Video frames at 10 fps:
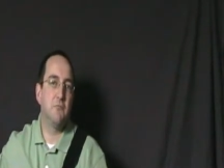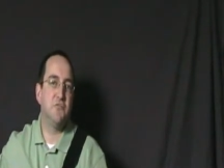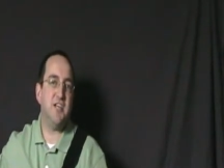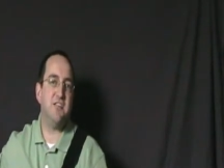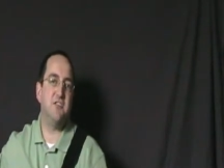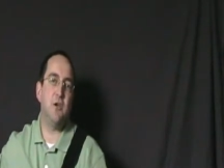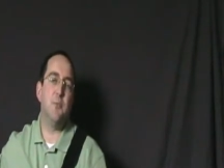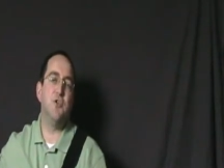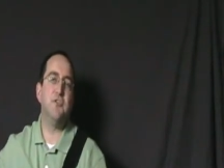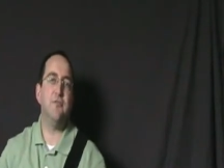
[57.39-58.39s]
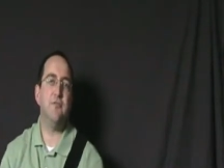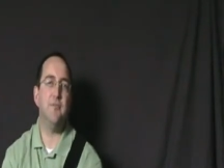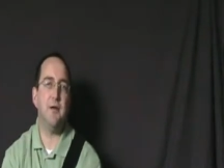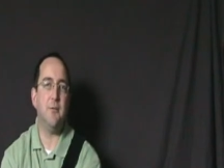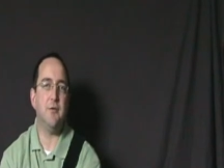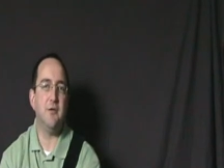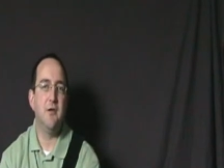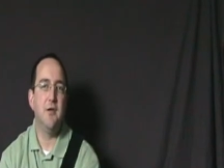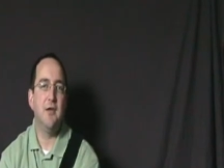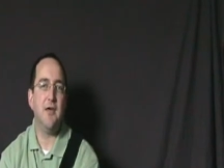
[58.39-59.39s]
Chances are most of you have been able to
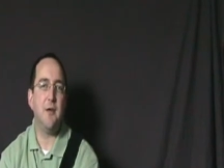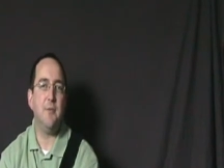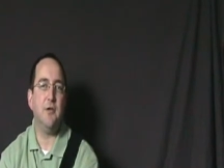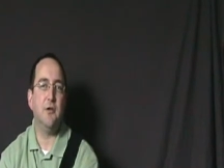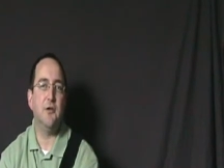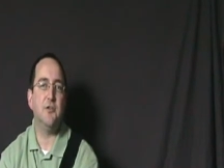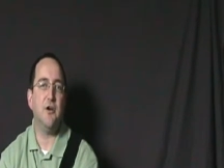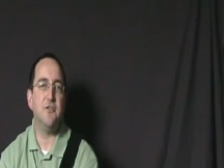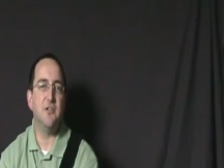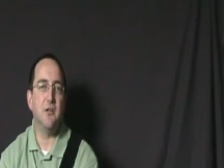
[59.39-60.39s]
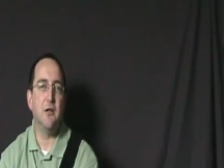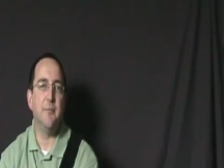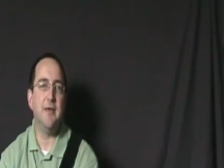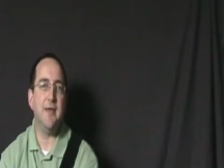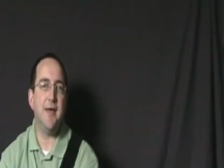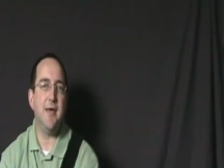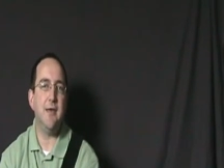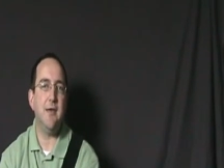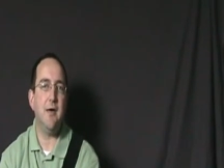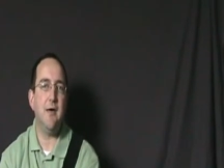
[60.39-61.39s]
kind of pick your guitars a little bit
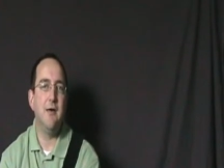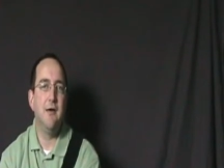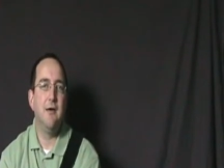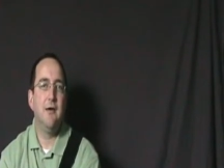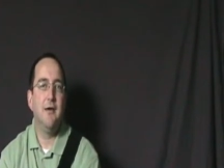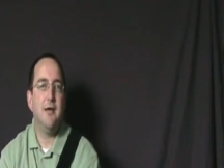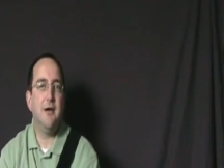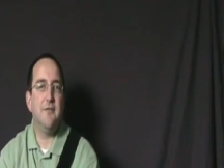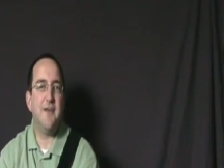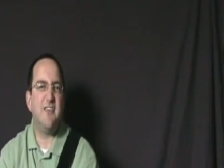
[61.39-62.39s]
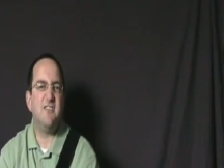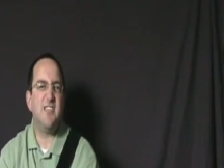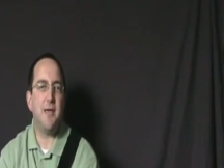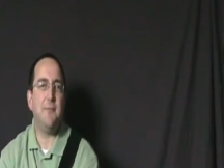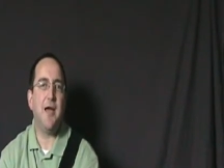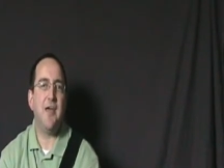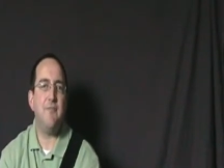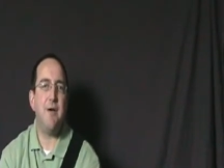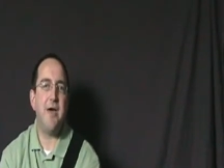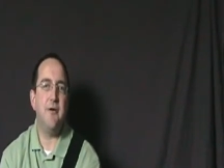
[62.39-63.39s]
and hear that same kind
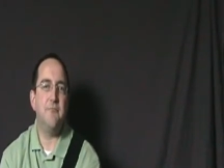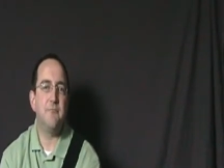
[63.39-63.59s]
of pattern.